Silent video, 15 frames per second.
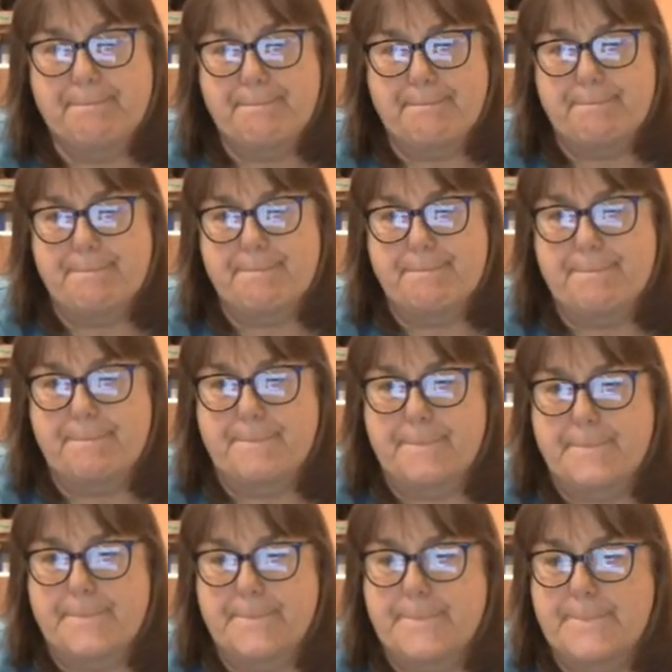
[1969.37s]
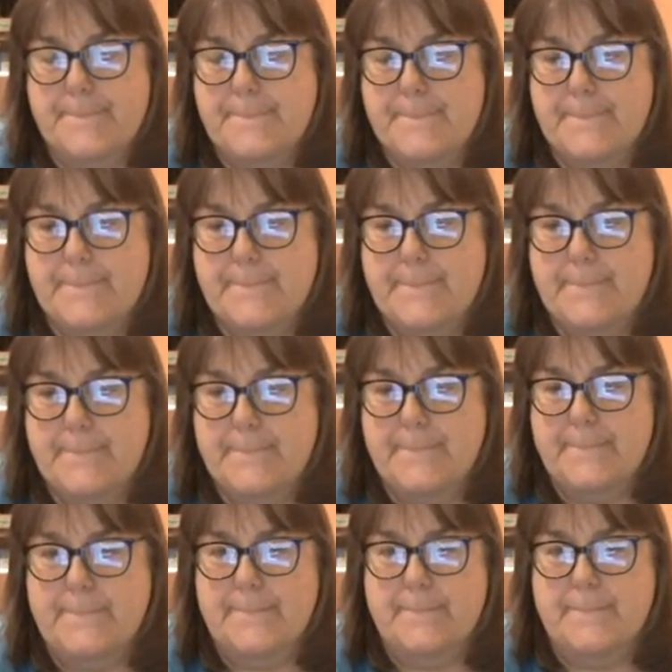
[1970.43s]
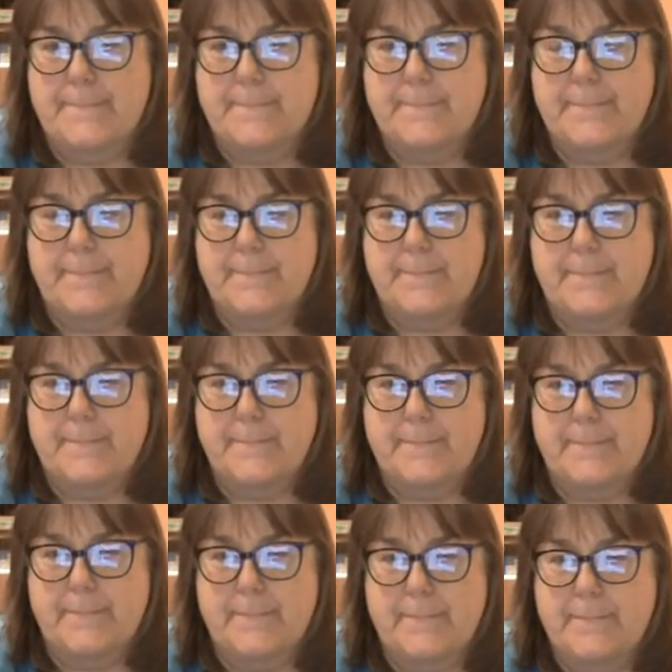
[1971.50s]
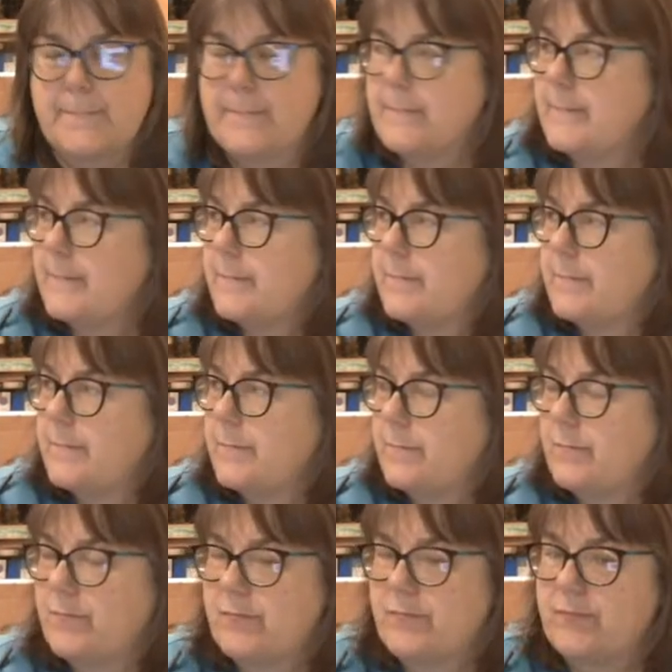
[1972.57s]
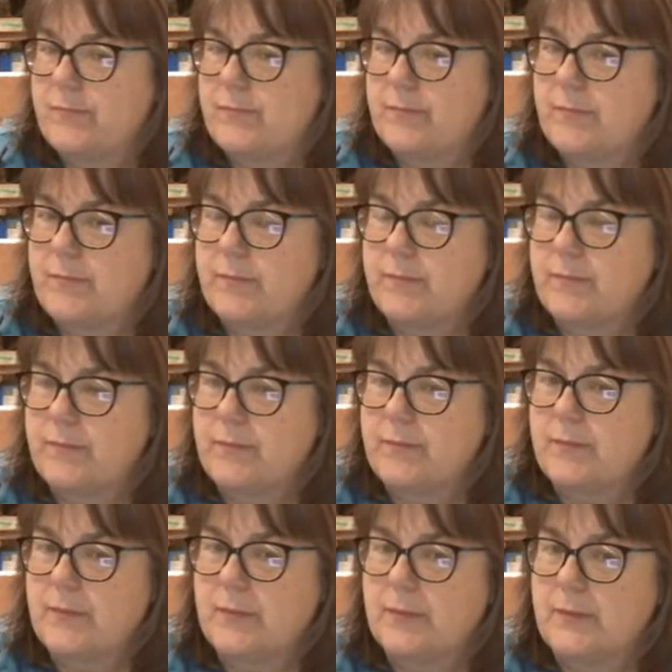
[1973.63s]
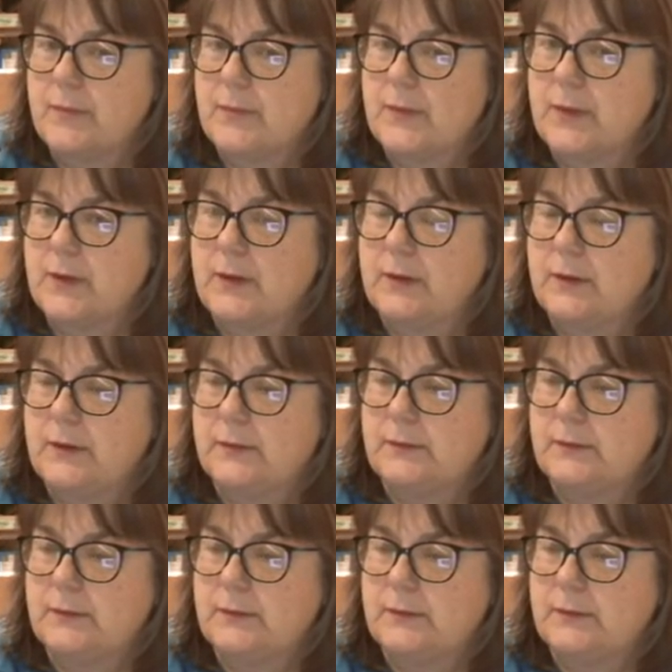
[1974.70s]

The person shown says nothing.